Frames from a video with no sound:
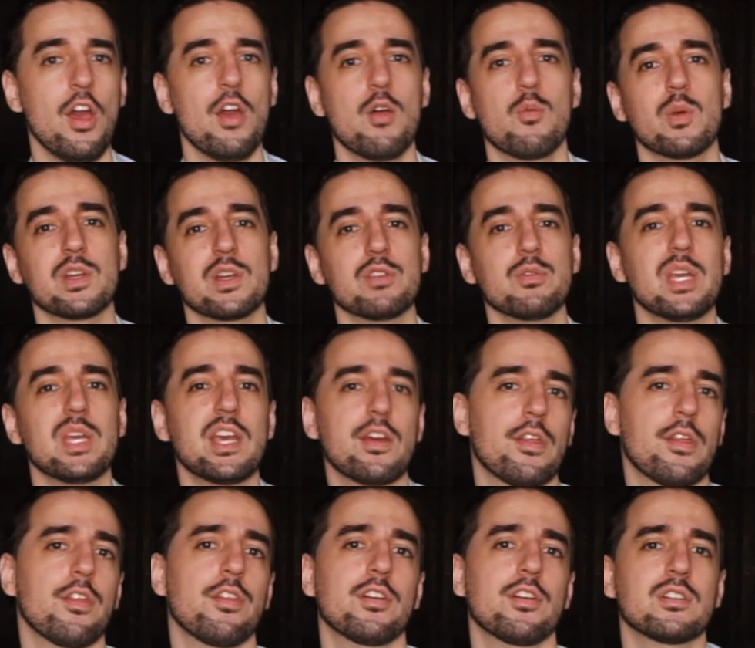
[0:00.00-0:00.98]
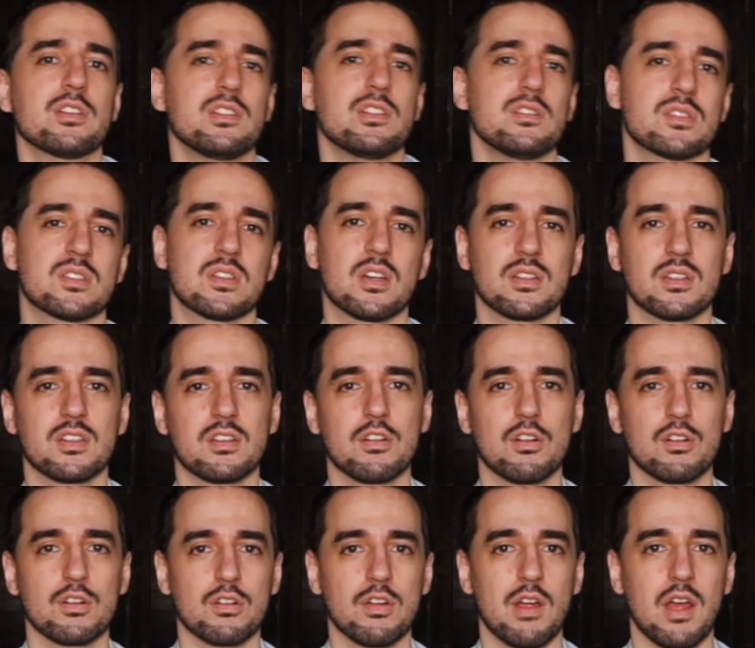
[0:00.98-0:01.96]
When you hear the thunder, you start the
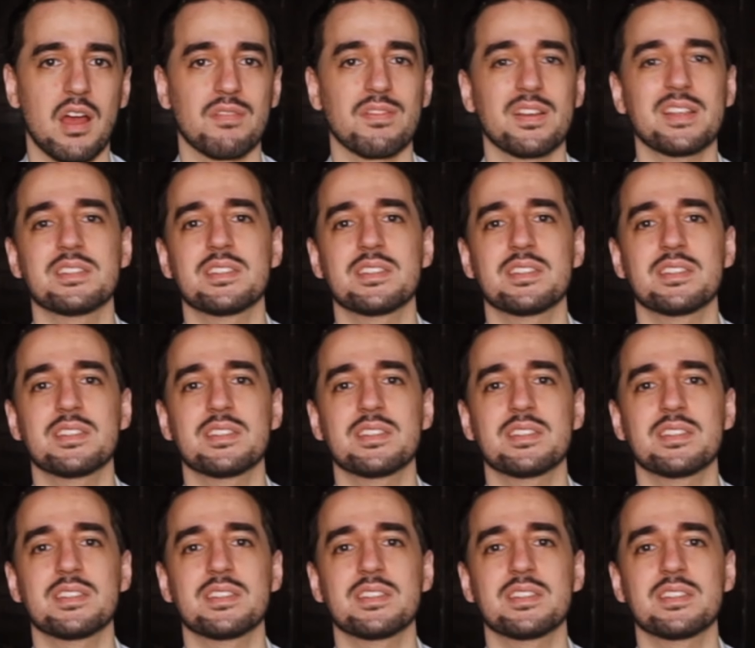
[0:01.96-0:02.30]
chronograph,